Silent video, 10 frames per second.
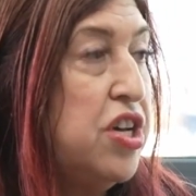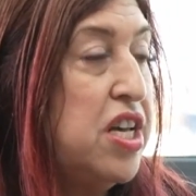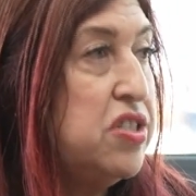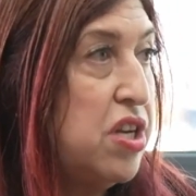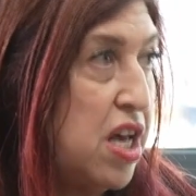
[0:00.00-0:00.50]

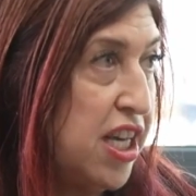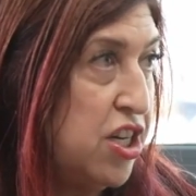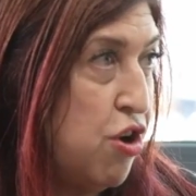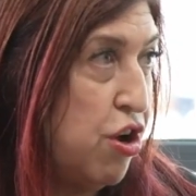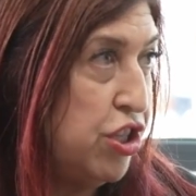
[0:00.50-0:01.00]
just
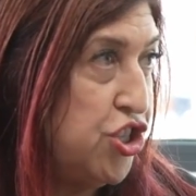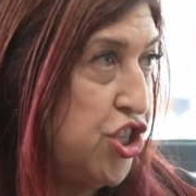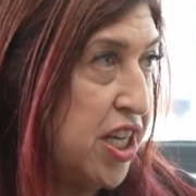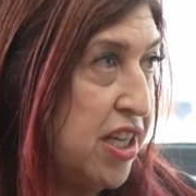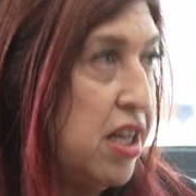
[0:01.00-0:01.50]

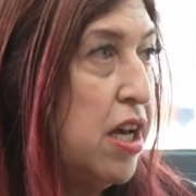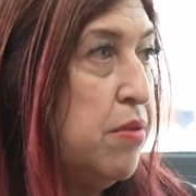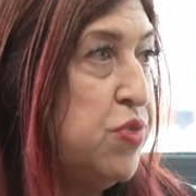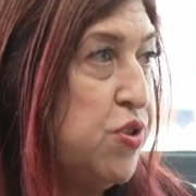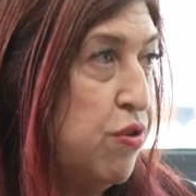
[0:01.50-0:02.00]
acknowledging,
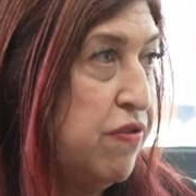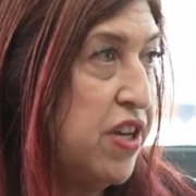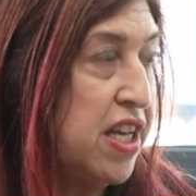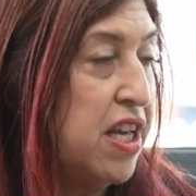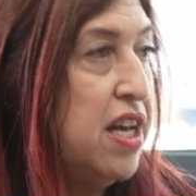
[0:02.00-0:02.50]

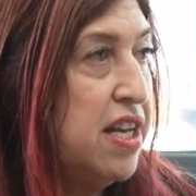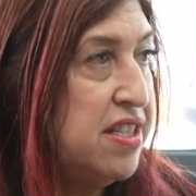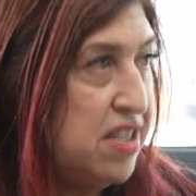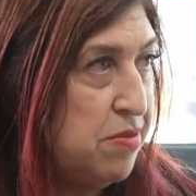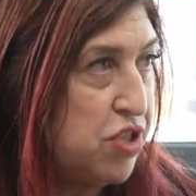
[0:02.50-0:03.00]
observing
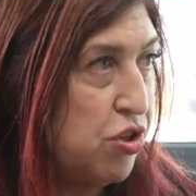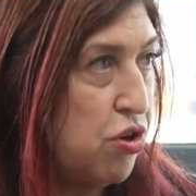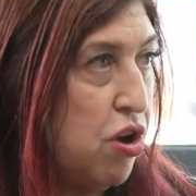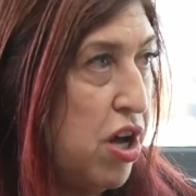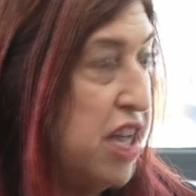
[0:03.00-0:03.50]
seems to,
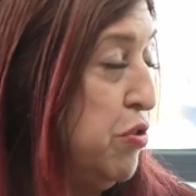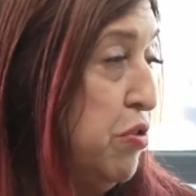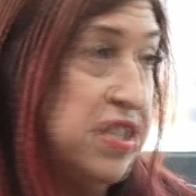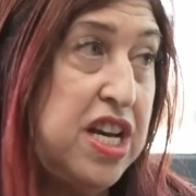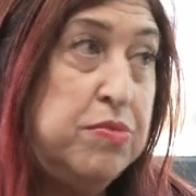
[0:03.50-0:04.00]
uh, you
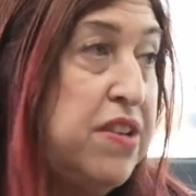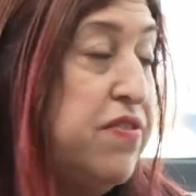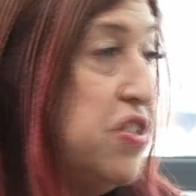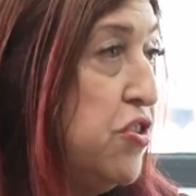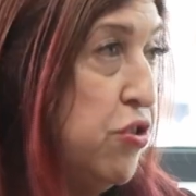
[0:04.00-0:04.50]
can tell me
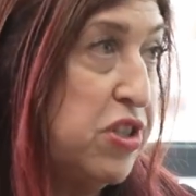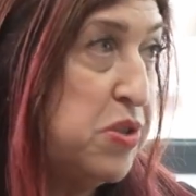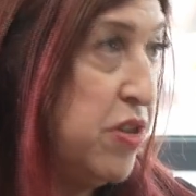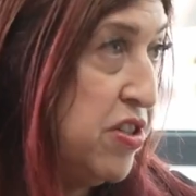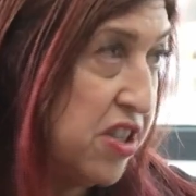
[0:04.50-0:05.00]
if this is your
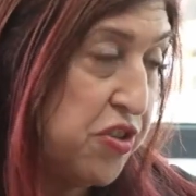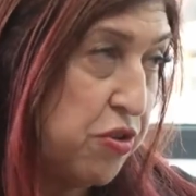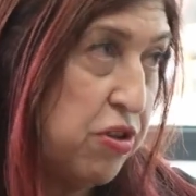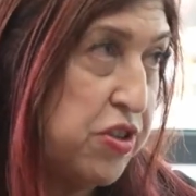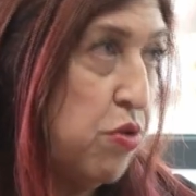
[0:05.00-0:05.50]
experience because
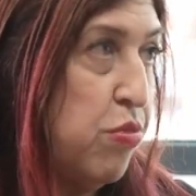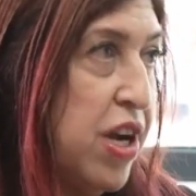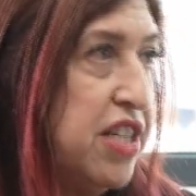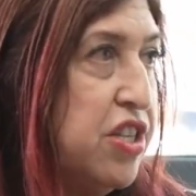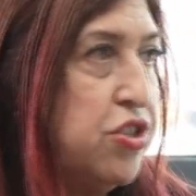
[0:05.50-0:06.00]
you're also a
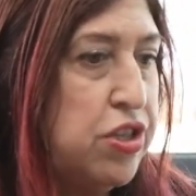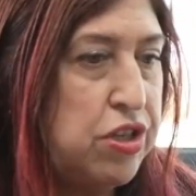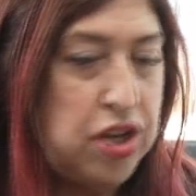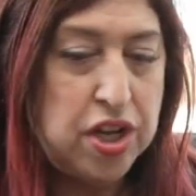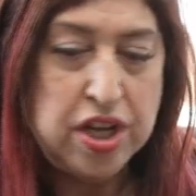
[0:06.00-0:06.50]

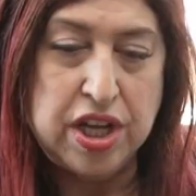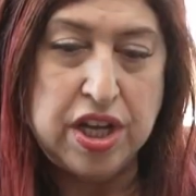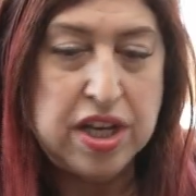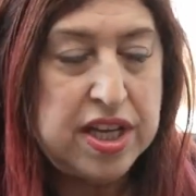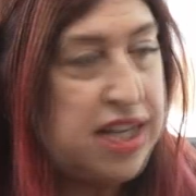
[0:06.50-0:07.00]
practitioner
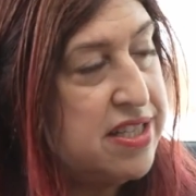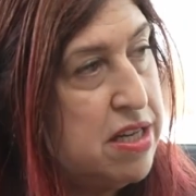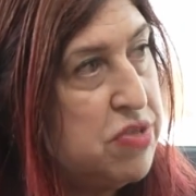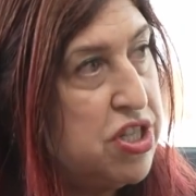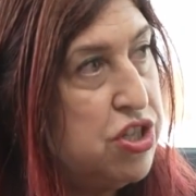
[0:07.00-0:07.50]
it
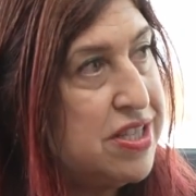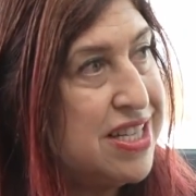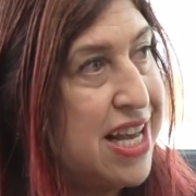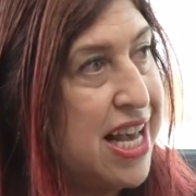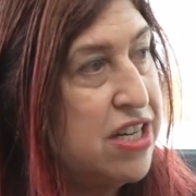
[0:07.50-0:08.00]
seems to
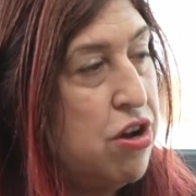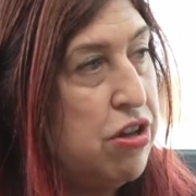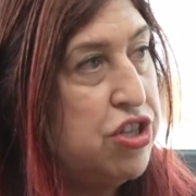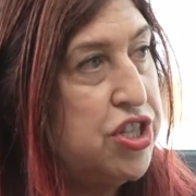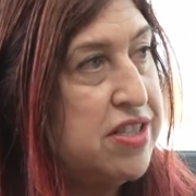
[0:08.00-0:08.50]
just
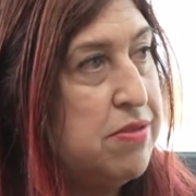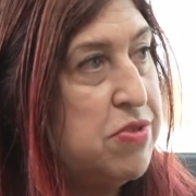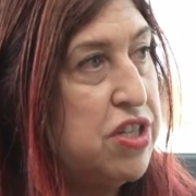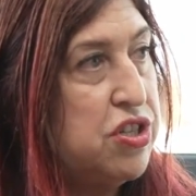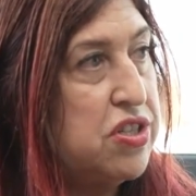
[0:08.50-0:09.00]
acknowledging
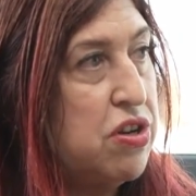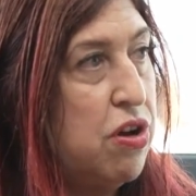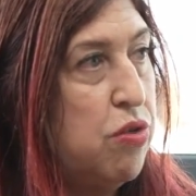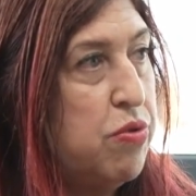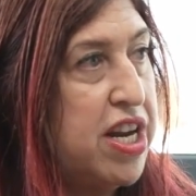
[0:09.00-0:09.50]
seems to
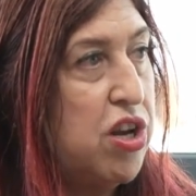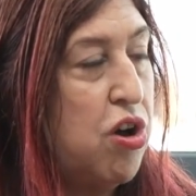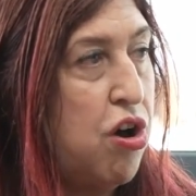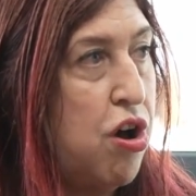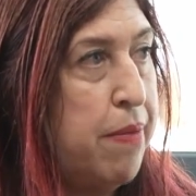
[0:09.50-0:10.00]
just already
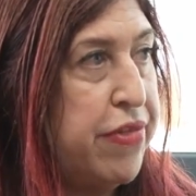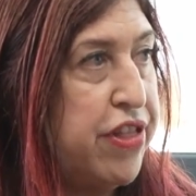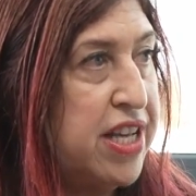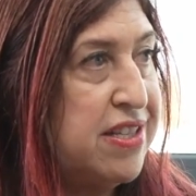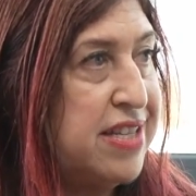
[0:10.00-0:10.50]
calm
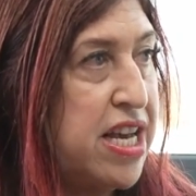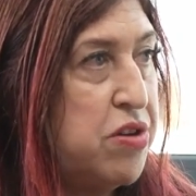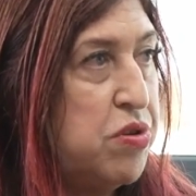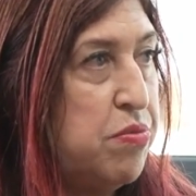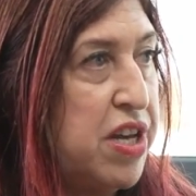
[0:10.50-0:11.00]
things
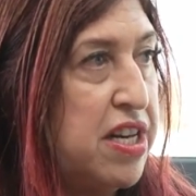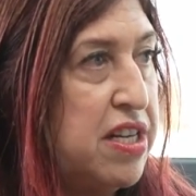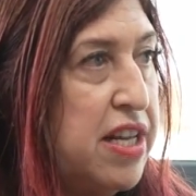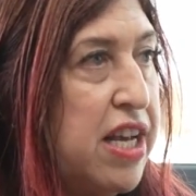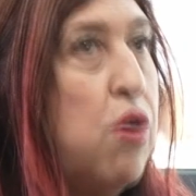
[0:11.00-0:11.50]
down a bit.
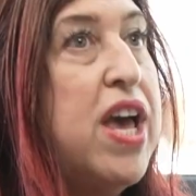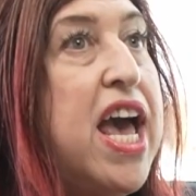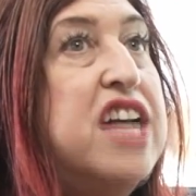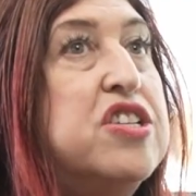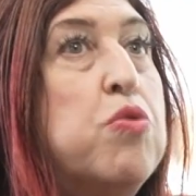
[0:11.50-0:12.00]
Like,
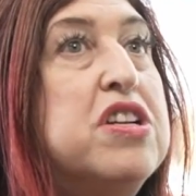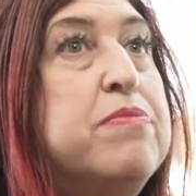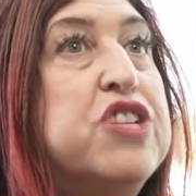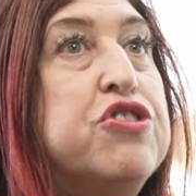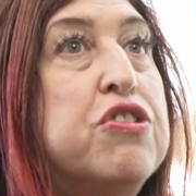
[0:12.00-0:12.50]
okay, I just wanted
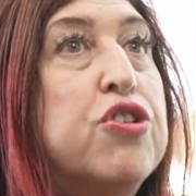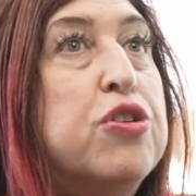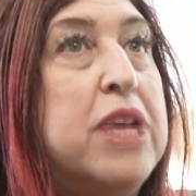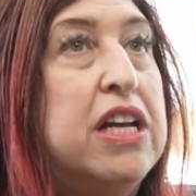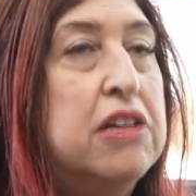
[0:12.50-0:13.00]
to make sure you
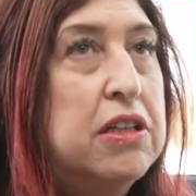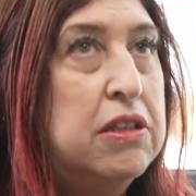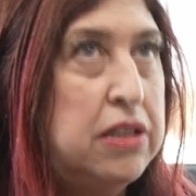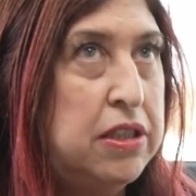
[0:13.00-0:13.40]
heard me.